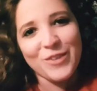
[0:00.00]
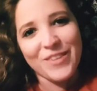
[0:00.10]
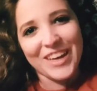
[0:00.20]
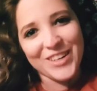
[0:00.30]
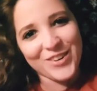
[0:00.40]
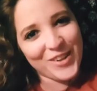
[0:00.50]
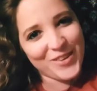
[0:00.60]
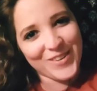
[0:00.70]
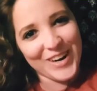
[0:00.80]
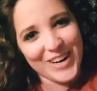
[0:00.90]
back to another
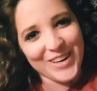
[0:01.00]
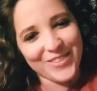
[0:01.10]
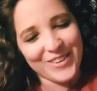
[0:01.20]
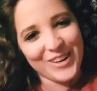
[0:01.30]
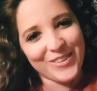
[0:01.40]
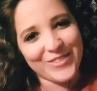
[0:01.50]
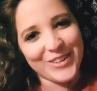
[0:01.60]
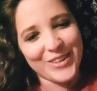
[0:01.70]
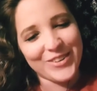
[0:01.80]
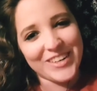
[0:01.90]
brand new video for
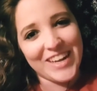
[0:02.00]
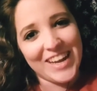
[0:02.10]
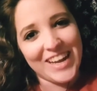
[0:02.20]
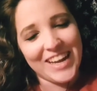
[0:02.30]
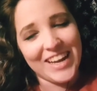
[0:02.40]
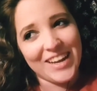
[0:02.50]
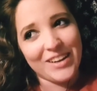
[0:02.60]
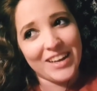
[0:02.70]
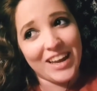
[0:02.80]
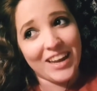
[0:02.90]
you today,
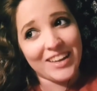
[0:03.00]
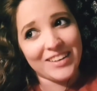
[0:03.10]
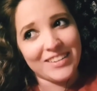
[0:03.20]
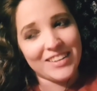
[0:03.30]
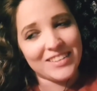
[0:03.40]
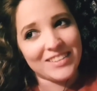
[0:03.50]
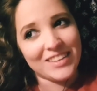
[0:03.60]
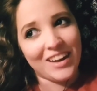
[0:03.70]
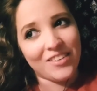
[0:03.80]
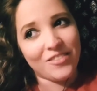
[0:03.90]
and this is
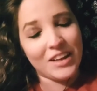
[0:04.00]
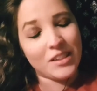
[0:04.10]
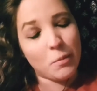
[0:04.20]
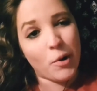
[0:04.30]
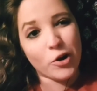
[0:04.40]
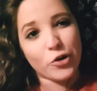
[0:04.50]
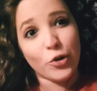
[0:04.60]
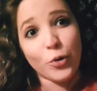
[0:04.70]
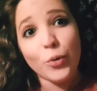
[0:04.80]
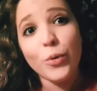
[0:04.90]
kind of like the part
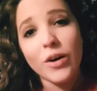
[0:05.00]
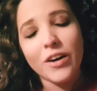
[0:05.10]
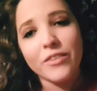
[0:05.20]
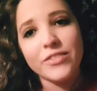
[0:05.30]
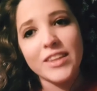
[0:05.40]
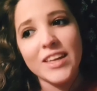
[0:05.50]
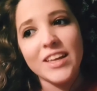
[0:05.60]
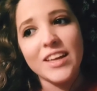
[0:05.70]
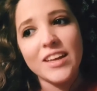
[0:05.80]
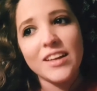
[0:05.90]
two of the